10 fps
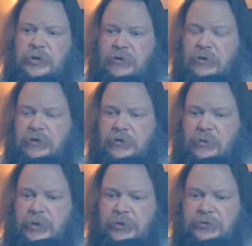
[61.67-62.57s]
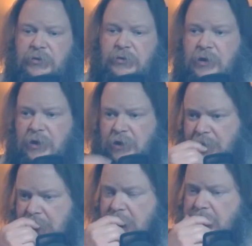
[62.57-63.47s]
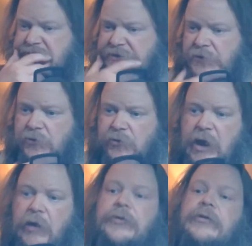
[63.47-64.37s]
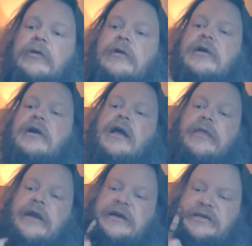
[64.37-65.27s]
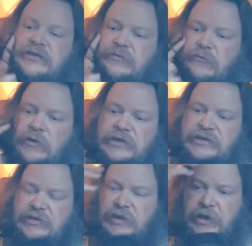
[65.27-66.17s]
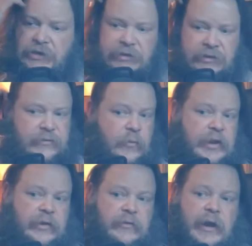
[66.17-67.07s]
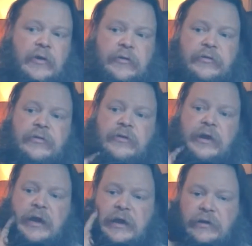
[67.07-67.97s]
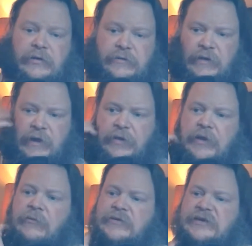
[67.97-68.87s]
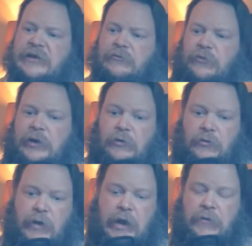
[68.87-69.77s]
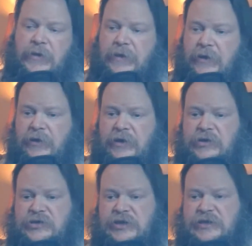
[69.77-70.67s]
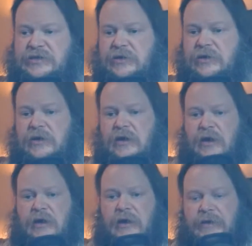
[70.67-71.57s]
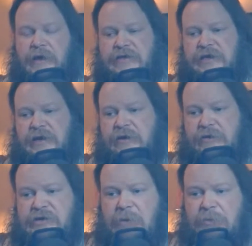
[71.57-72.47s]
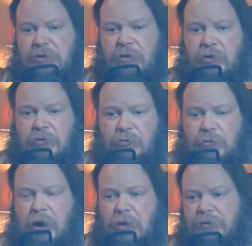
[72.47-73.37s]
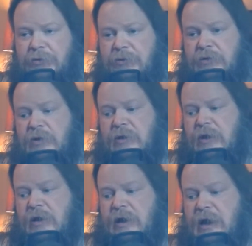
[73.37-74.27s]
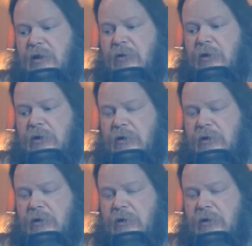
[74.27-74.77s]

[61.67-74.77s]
we talked about absolute ground, and the next was determinate ground, and I think it was like real ground, and then conditions. And that's the end of the chapter on ground. Now,